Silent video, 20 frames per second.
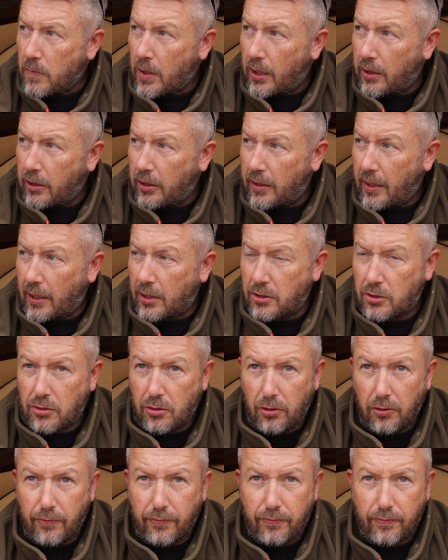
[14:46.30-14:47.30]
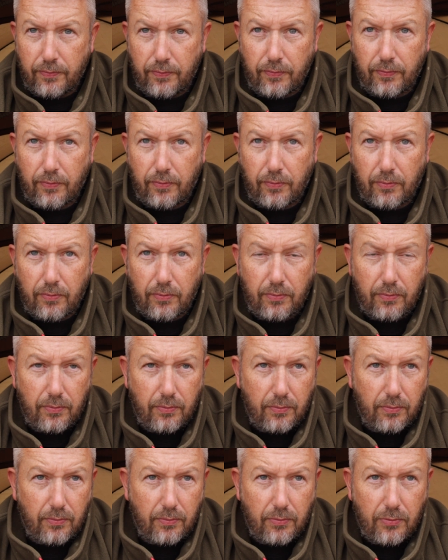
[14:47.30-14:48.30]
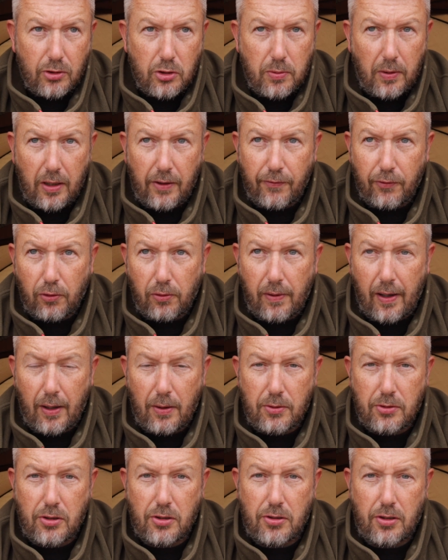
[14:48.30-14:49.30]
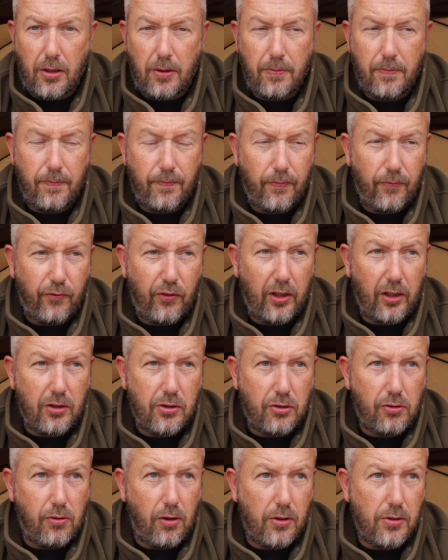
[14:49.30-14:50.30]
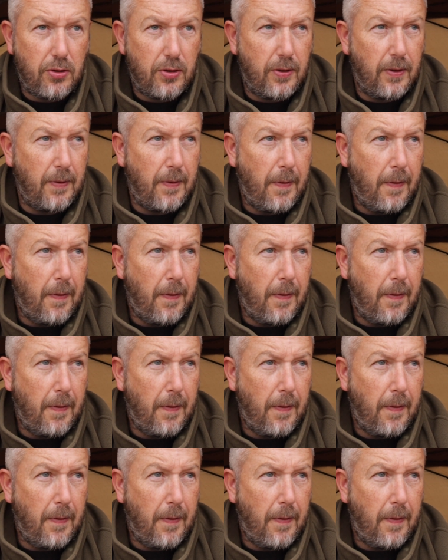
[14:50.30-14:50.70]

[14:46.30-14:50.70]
in the next sort of 24 hours or so, fingers crossed.